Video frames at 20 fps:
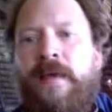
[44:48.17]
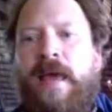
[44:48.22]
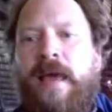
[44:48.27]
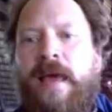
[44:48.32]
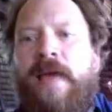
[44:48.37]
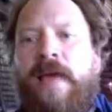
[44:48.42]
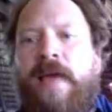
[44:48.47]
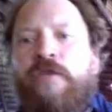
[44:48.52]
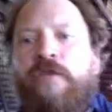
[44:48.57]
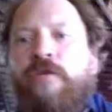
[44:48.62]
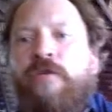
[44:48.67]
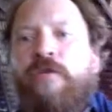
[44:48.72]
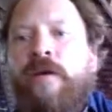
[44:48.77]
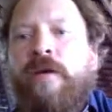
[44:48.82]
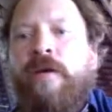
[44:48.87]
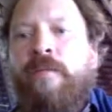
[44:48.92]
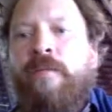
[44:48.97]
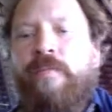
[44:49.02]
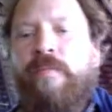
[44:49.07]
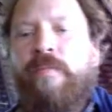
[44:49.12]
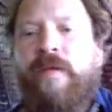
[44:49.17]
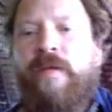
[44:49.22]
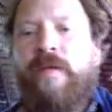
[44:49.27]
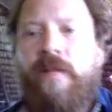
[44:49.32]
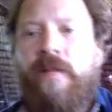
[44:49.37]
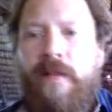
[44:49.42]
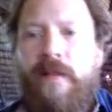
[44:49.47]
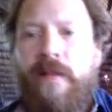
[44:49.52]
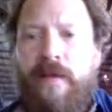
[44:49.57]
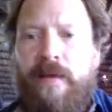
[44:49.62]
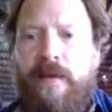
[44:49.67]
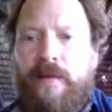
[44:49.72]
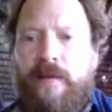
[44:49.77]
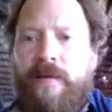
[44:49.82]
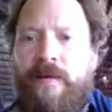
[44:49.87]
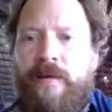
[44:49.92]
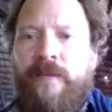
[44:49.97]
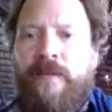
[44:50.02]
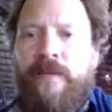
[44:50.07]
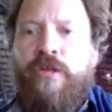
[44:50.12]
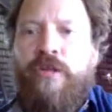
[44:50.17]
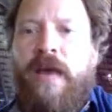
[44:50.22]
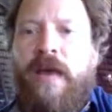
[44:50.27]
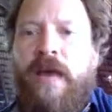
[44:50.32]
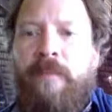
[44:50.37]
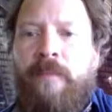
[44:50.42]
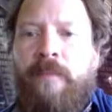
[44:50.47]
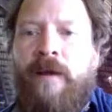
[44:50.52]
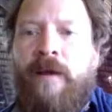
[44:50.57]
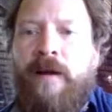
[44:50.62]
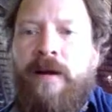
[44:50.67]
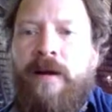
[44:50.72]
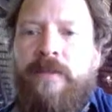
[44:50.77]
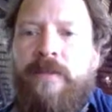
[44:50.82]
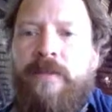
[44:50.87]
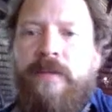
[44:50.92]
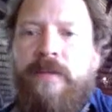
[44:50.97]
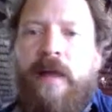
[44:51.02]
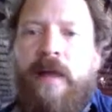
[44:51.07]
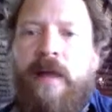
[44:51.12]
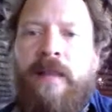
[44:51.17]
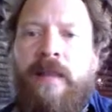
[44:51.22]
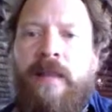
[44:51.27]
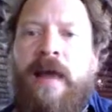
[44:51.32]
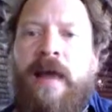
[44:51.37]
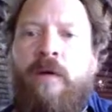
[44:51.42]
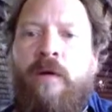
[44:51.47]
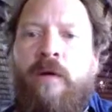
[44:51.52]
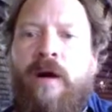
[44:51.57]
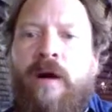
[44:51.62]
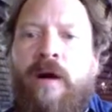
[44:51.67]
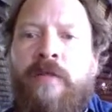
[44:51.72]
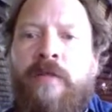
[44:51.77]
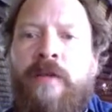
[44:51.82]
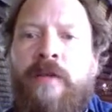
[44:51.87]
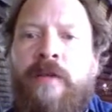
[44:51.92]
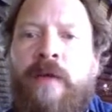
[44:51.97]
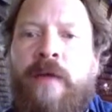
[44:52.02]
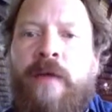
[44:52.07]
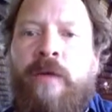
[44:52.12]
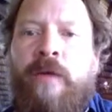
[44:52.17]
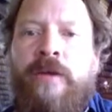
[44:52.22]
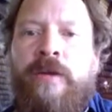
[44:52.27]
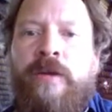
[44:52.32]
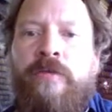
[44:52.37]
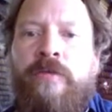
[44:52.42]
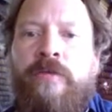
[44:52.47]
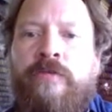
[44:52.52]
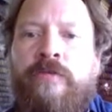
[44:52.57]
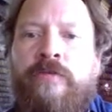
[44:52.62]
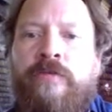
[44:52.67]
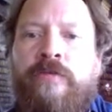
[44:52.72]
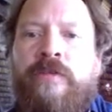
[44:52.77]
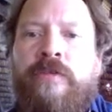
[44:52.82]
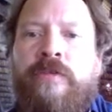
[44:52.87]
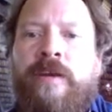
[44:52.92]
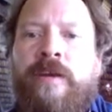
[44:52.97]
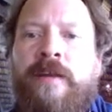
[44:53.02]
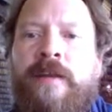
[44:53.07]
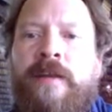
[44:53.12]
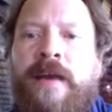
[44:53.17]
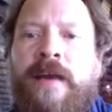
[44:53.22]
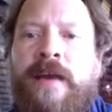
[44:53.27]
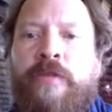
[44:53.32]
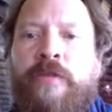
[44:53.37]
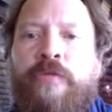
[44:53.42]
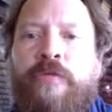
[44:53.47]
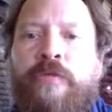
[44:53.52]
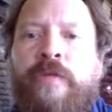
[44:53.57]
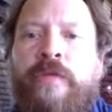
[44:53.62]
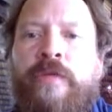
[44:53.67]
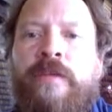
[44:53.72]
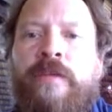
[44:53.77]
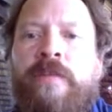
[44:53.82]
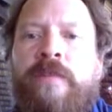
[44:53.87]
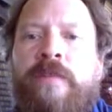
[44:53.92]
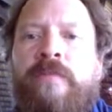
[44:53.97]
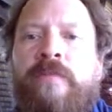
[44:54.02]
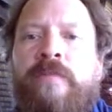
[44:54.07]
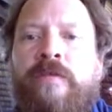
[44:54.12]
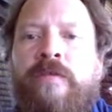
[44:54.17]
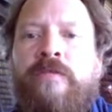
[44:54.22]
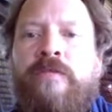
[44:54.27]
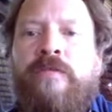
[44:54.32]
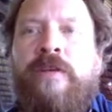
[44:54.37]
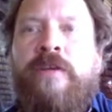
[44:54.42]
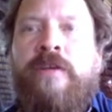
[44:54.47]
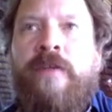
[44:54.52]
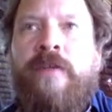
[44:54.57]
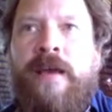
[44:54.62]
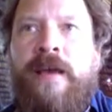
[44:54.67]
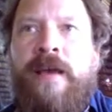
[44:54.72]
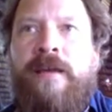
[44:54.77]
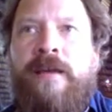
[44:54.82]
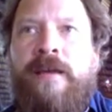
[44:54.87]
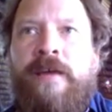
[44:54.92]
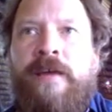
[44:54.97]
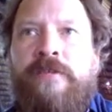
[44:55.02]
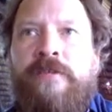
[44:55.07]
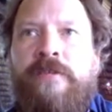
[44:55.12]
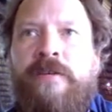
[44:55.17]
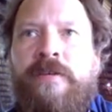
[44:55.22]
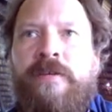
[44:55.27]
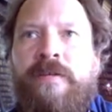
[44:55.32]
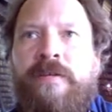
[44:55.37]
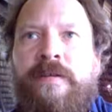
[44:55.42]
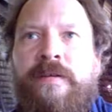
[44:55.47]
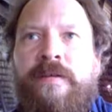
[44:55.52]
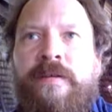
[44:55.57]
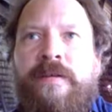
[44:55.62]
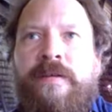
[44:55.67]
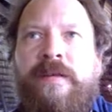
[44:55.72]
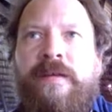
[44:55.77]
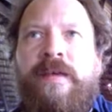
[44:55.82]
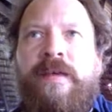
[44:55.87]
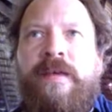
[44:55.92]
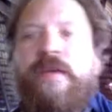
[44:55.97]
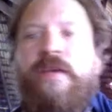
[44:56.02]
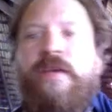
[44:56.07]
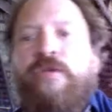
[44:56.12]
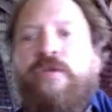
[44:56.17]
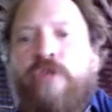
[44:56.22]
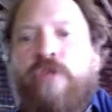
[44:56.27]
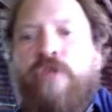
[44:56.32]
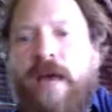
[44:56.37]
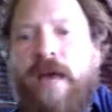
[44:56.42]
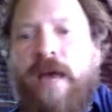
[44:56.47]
and you can click a checkbox, allow other network users to connect through this computer's internet connection. You check